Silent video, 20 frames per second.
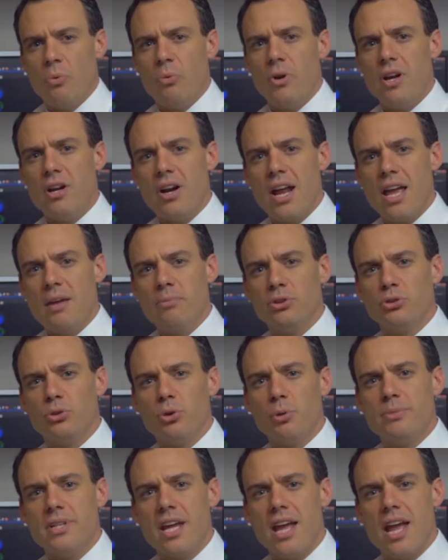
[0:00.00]
we are able
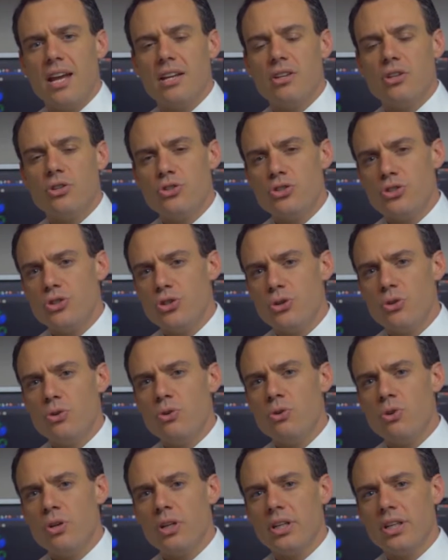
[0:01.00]
to obtain
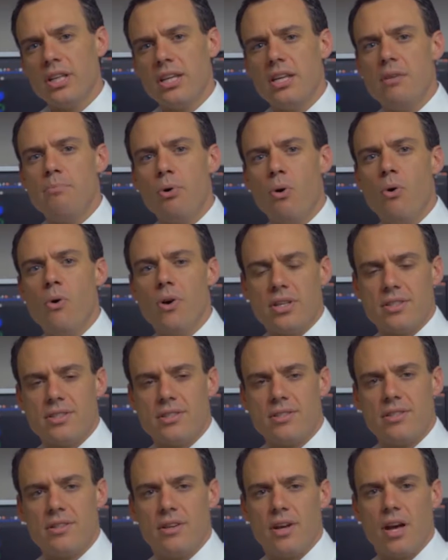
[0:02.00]
two key
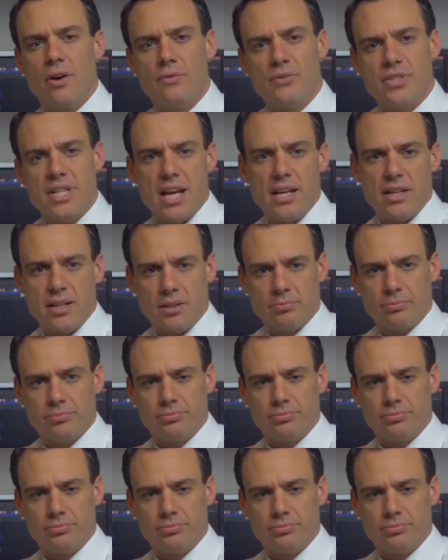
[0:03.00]
points of data.